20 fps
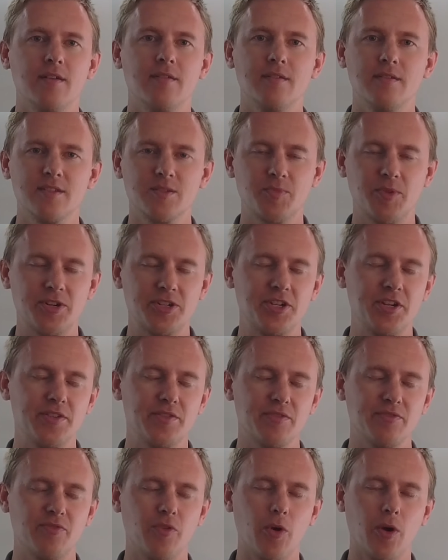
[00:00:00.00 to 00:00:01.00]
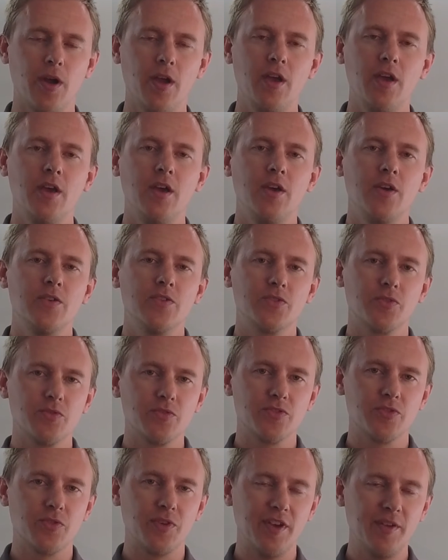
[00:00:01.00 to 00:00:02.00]
spreadsheets are for.
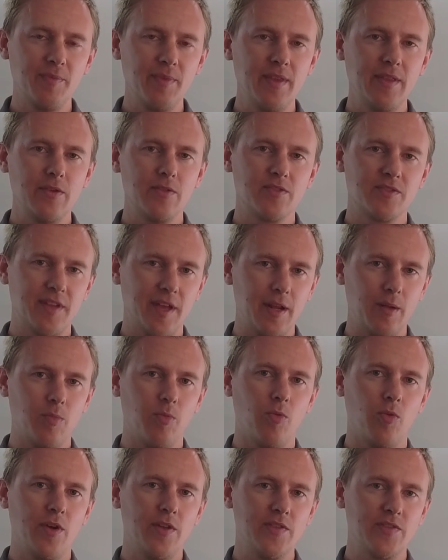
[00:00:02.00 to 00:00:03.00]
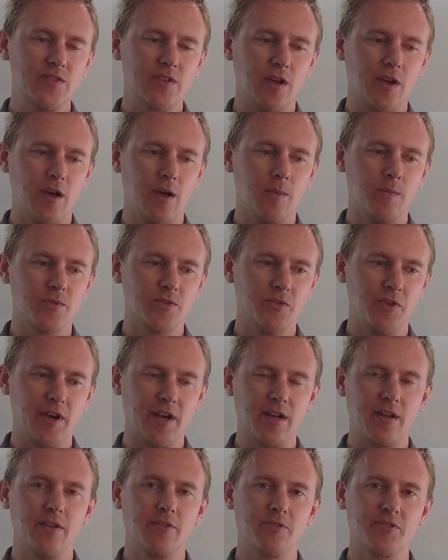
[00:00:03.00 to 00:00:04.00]
So give me those data points so I
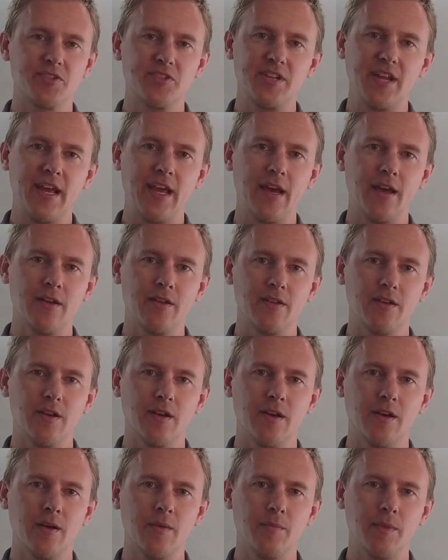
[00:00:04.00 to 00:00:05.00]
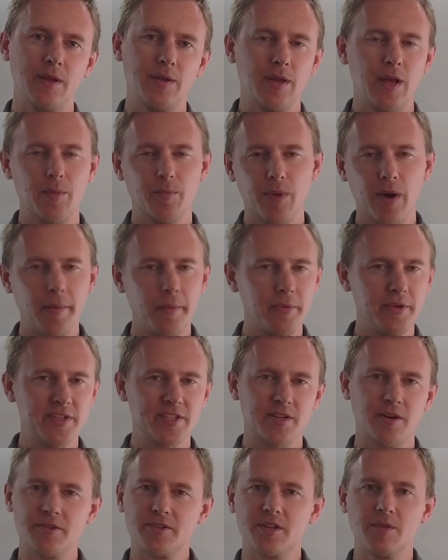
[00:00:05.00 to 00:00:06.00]
can understand and probably
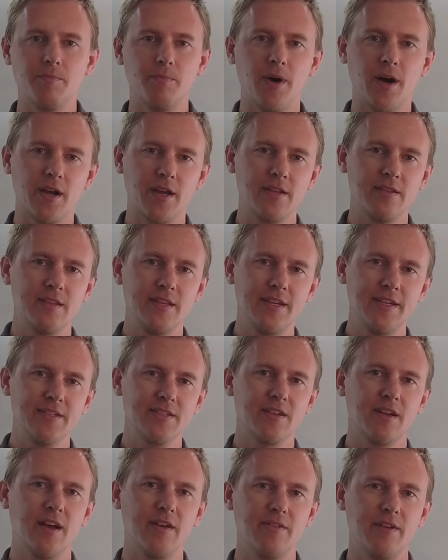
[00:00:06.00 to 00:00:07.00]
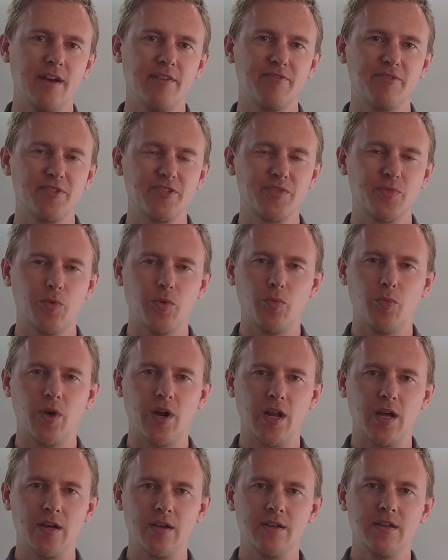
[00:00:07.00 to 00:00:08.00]
start to bucket these. I first would want
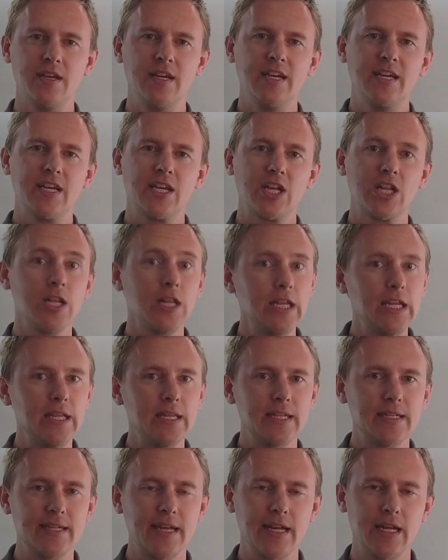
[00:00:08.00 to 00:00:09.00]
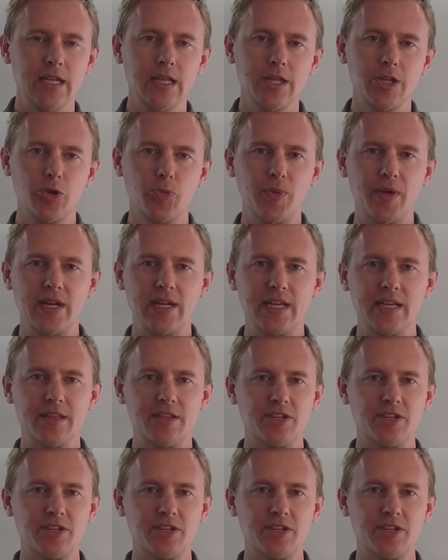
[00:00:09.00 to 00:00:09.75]
to clean the data a little bit,